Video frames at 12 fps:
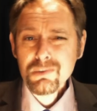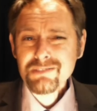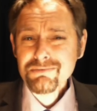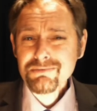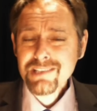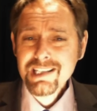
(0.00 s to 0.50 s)

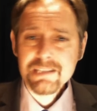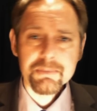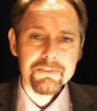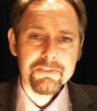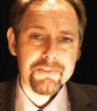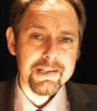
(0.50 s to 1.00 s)
wouldn't really
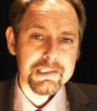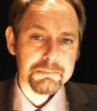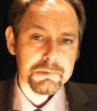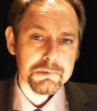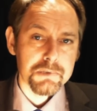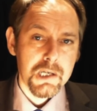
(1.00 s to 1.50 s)
be
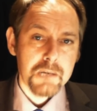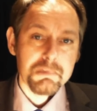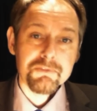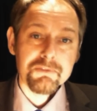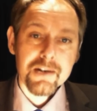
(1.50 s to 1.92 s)
feasible, but